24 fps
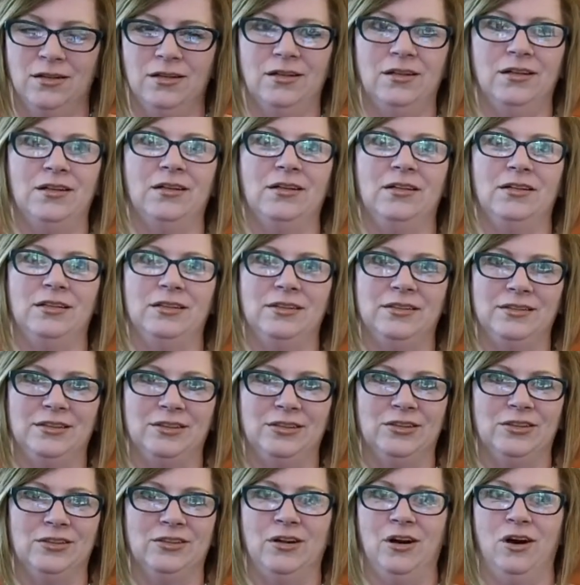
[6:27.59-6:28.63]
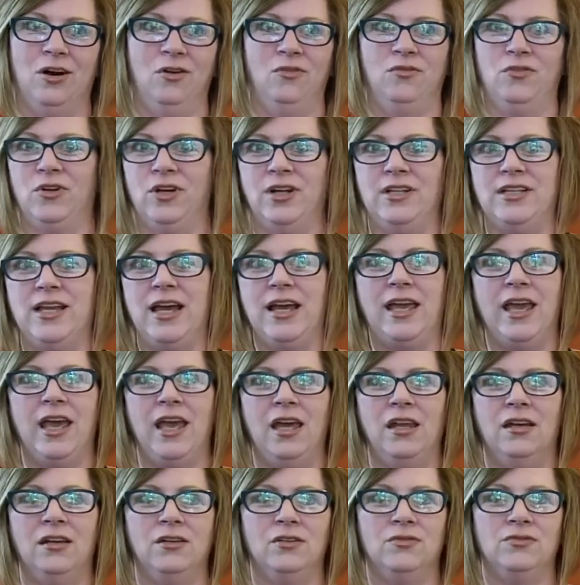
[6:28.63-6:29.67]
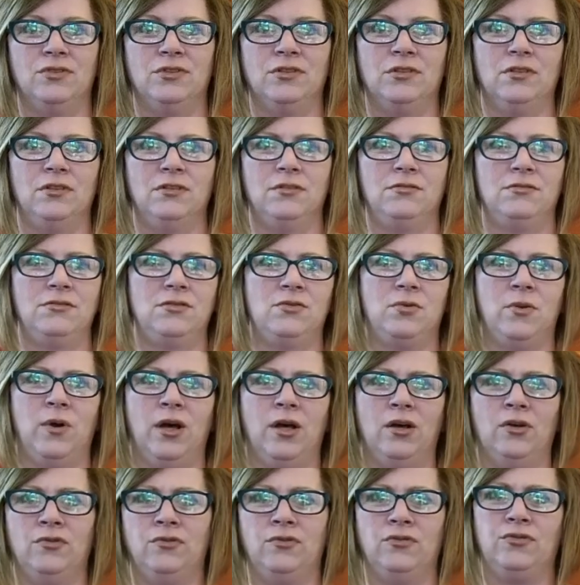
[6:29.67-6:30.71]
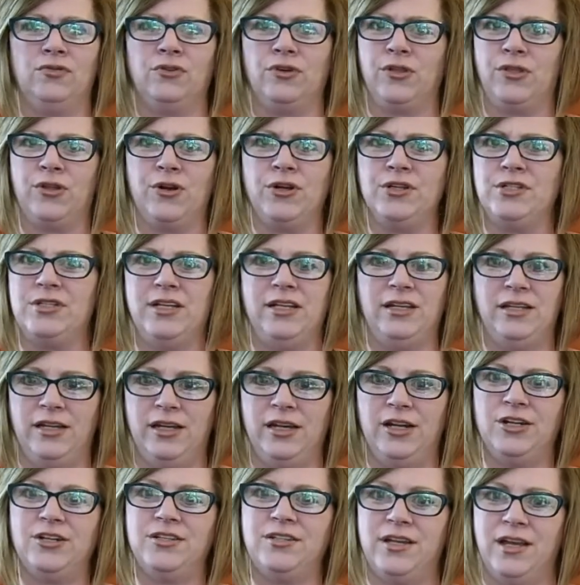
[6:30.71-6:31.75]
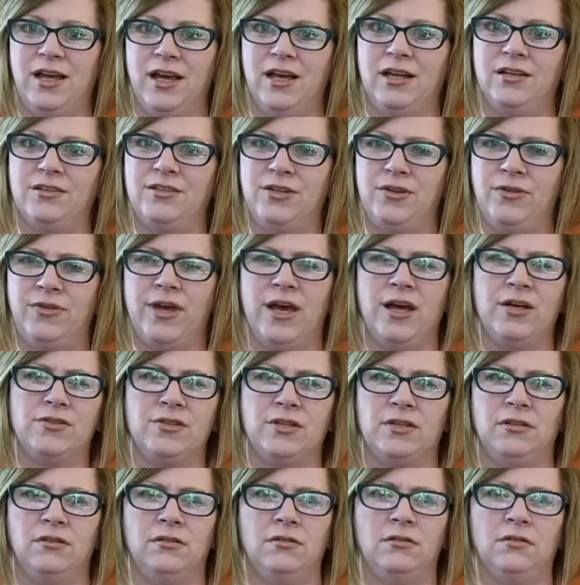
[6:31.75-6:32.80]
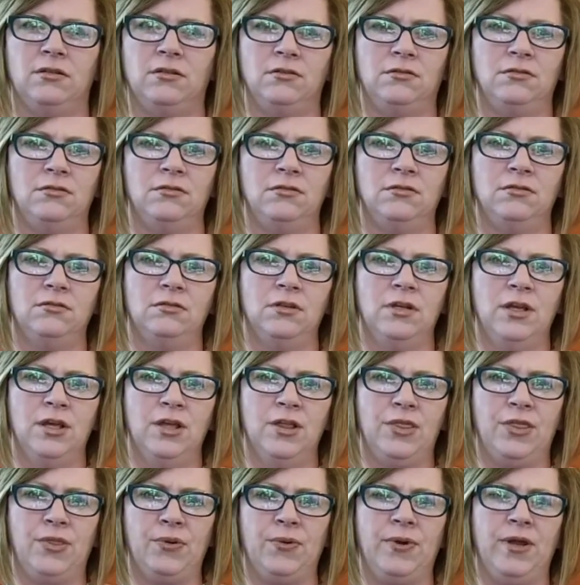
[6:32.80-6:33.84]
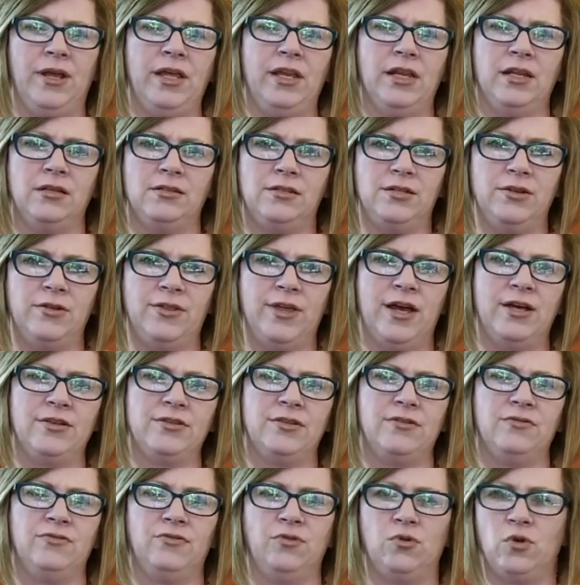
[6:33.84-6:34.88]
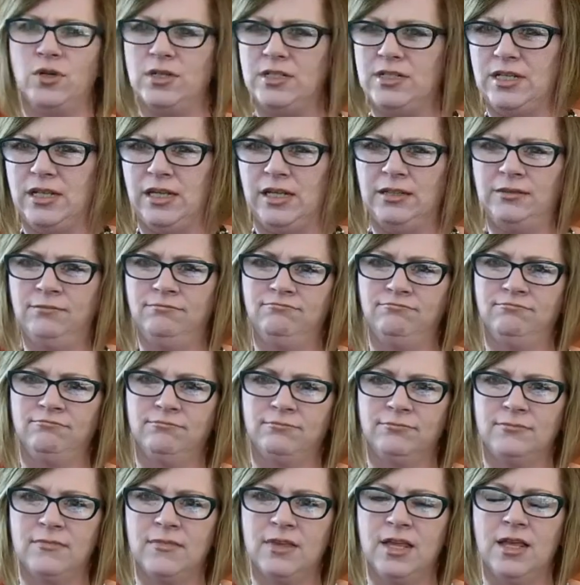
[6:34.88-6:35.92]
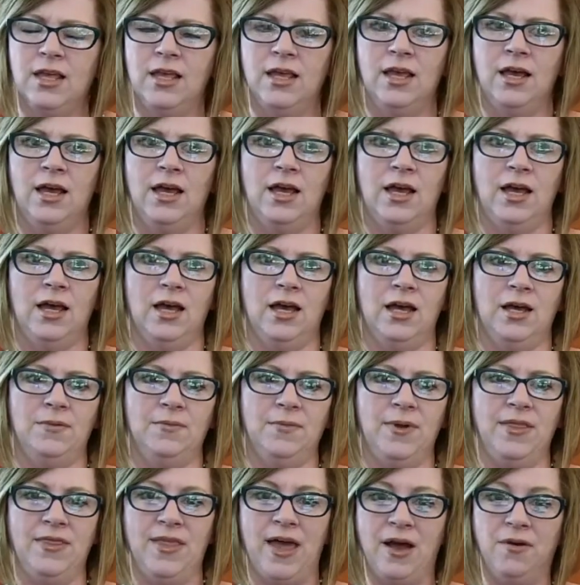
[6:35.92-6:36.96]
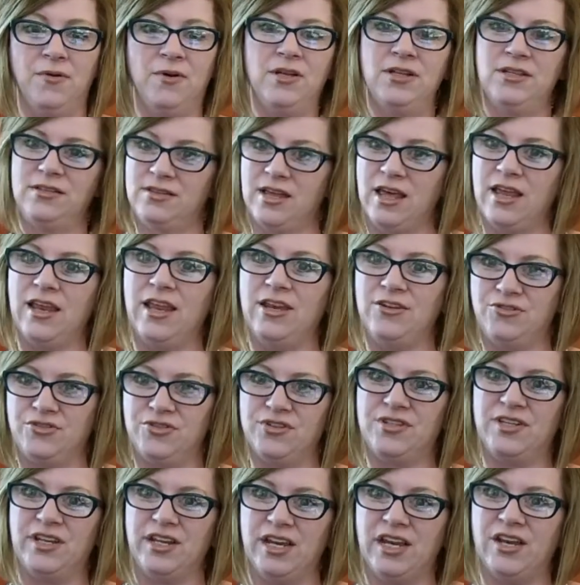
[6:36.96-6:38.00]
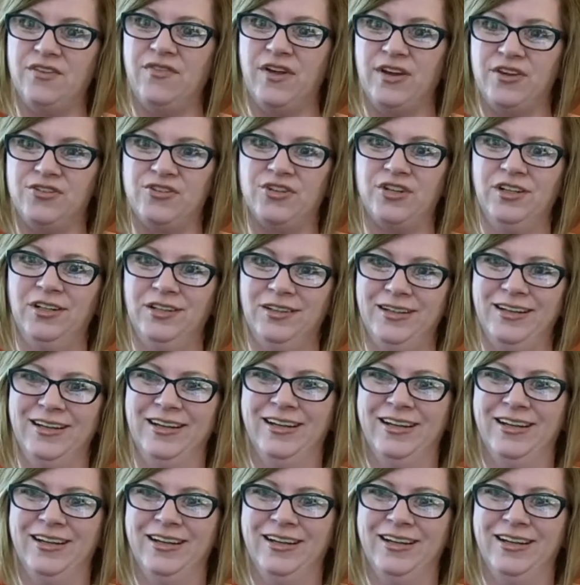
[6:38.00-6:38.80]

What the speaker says: Oh, over a decade, 12 or 13 years, yeah, 2003 to 2014. And that was an interesting adventure.